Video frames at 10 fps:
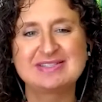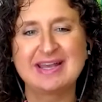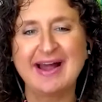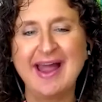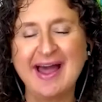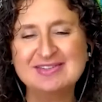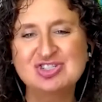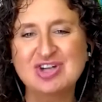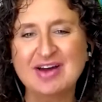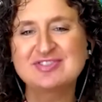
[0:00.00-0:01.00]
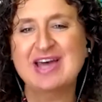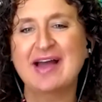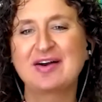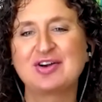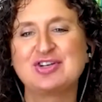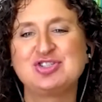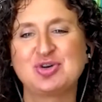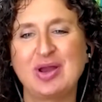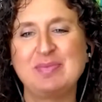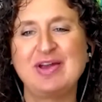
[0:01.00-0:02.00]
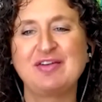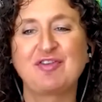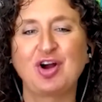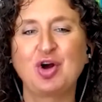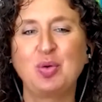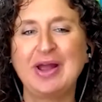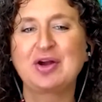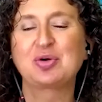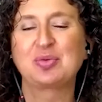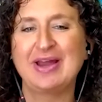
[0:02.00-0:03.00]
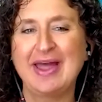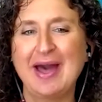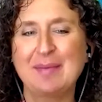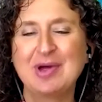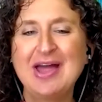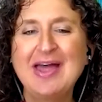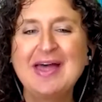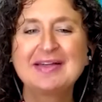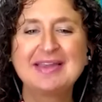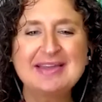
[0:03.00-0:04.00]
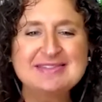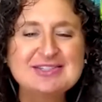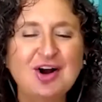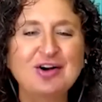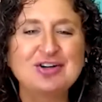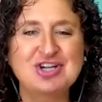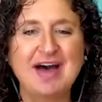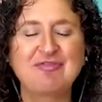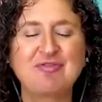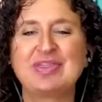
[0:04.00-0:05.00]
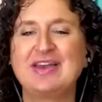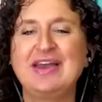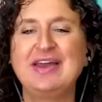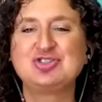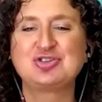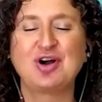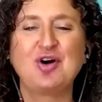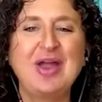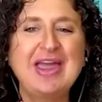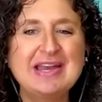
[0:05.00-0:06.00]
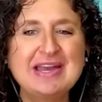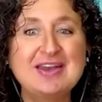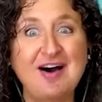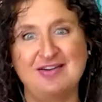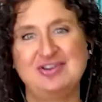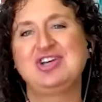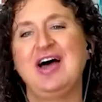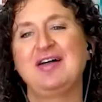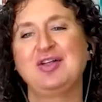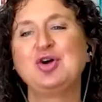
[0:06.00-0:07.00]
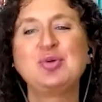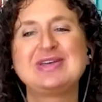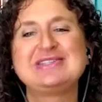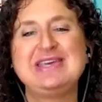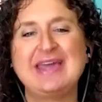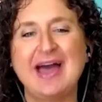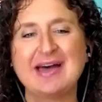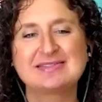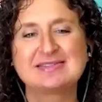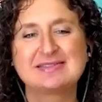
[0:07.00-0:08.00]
that I asked Jeff Tacker to join me for a quick recap. Let's start, Jeff, with an intro. In a nutshell, who is ES?